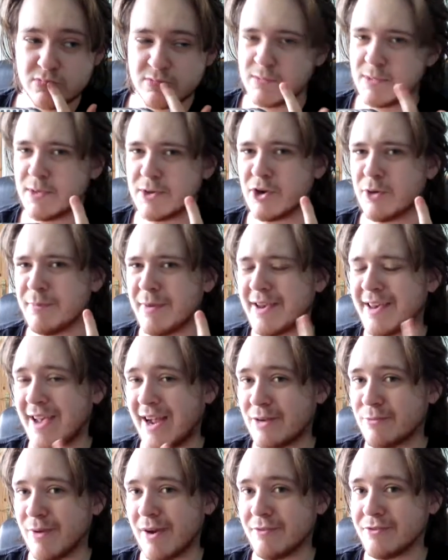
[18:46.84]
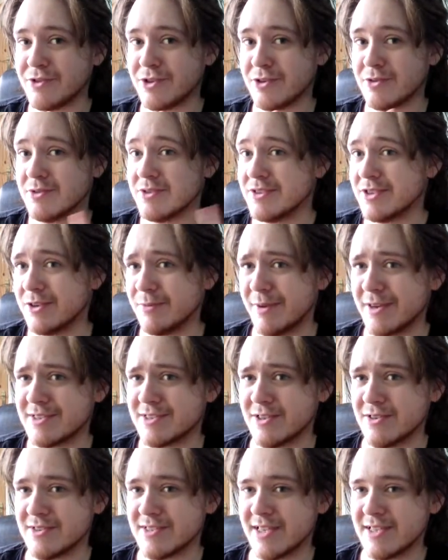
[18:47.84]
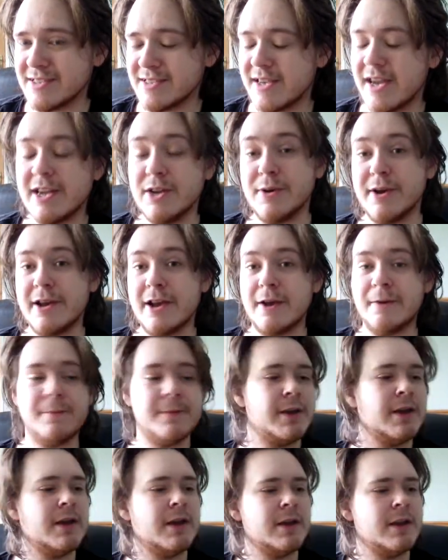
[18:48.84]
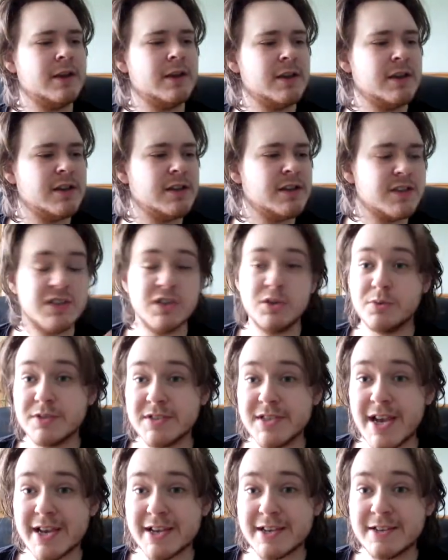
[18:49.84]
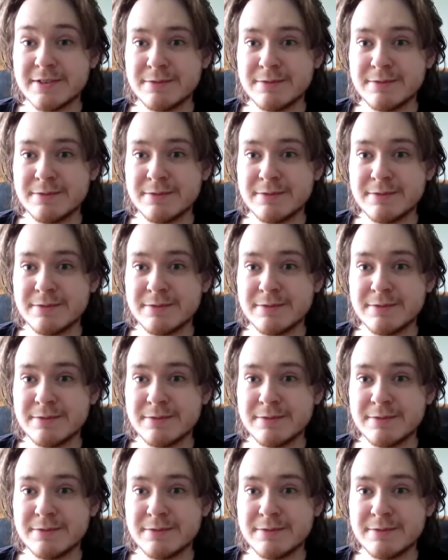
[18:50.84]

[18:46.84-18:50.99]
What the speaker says: I don't make ad revenue, so it makes no sense. Anyway, yeah, see you in a sec.